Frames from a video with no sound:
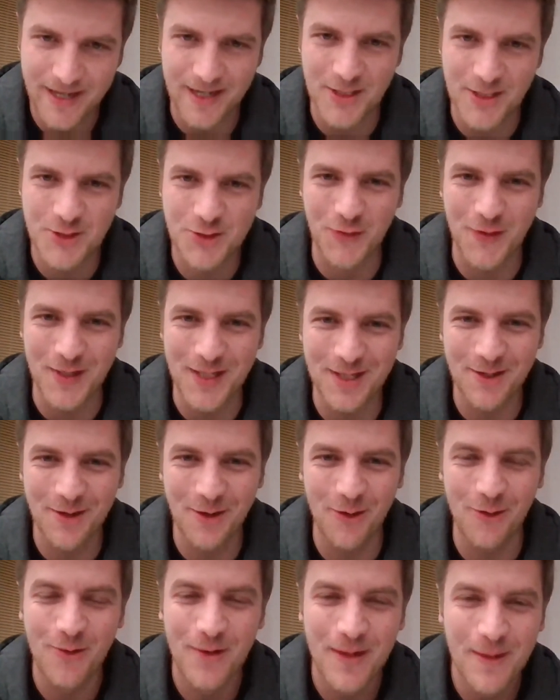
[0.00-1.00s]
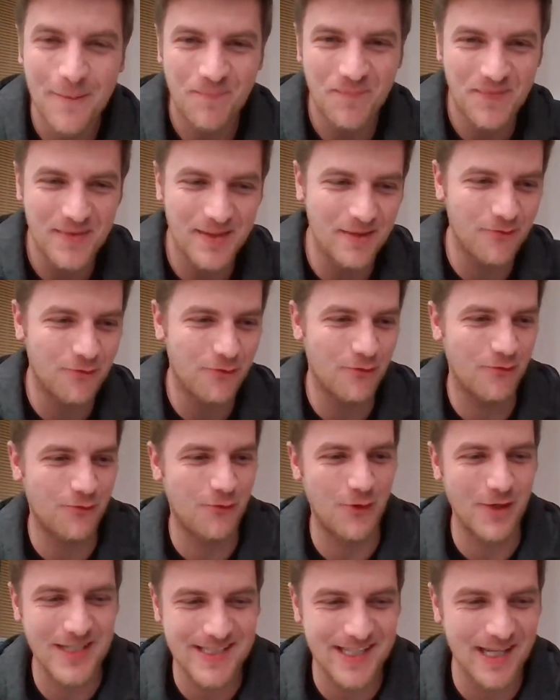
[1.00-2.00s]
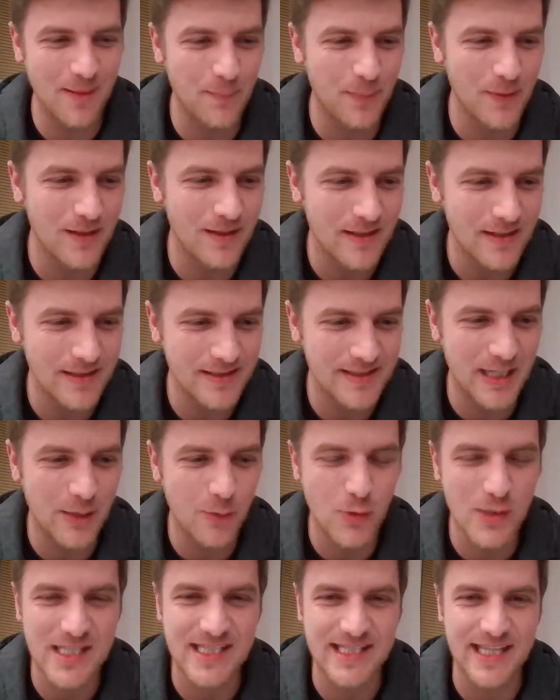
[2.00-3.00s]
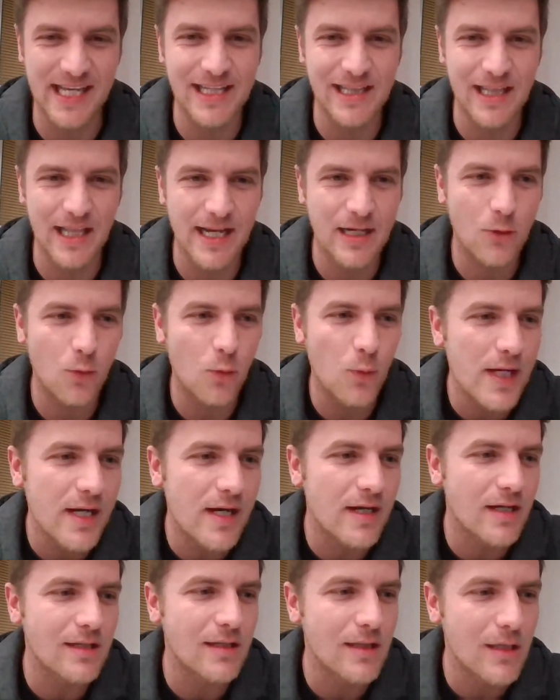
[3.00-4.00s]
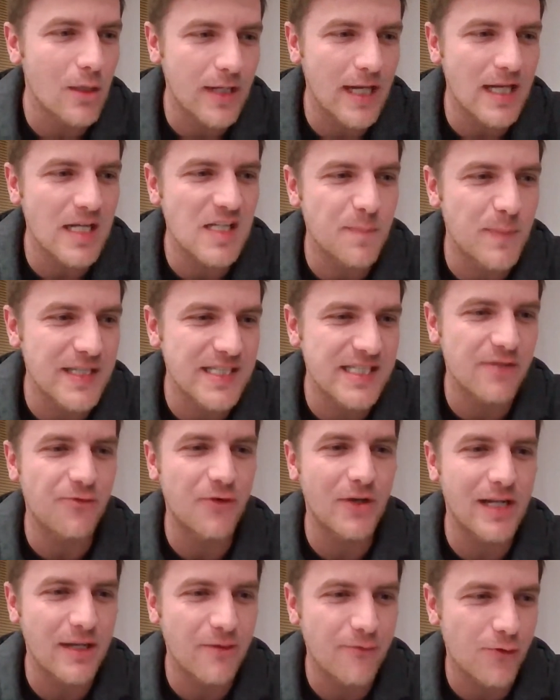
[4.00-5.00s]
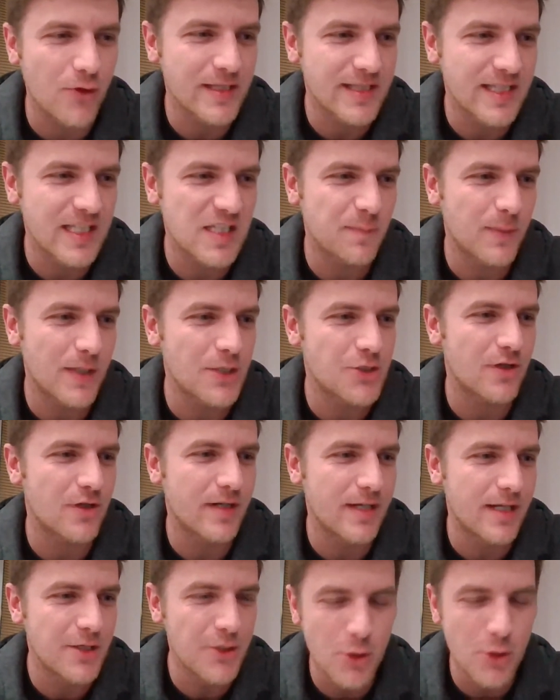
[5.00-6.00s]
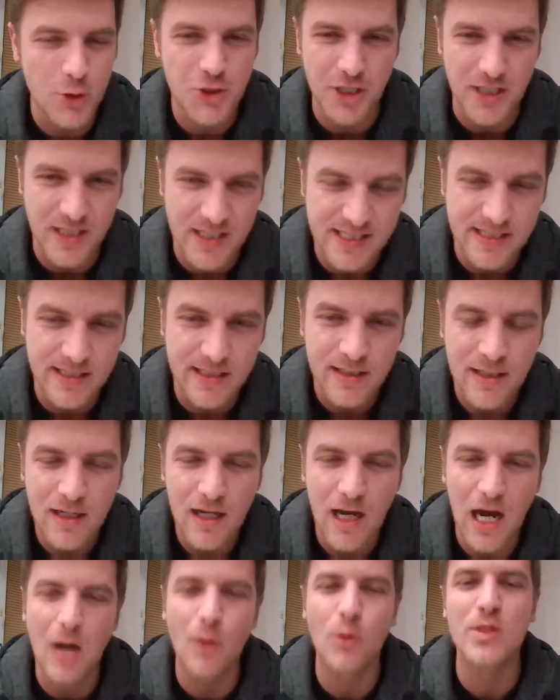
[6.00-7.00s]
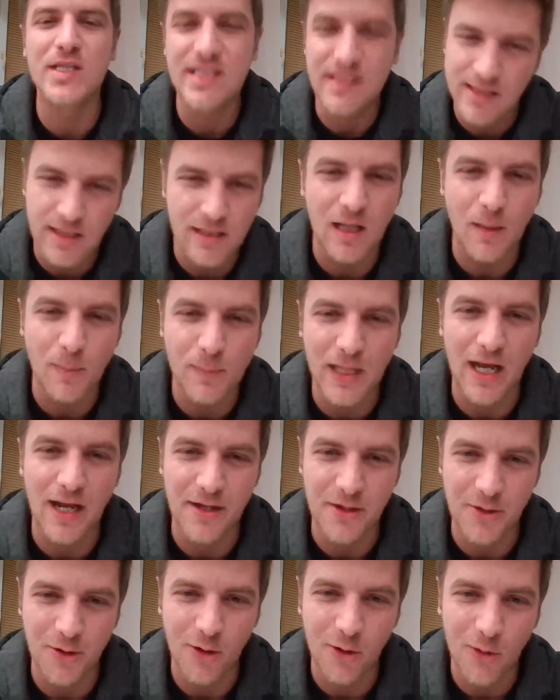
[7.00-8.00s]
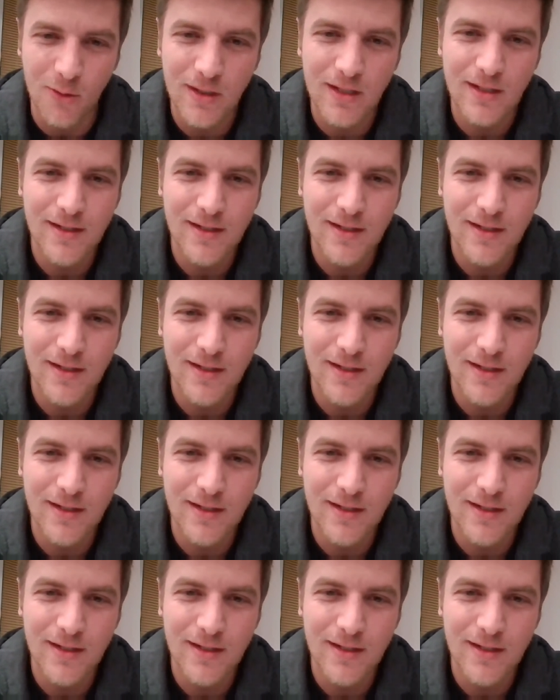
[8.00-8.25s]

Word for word: country you know for example they would state like we are looking specifically for a dispatcher in new jersey i would still apply you know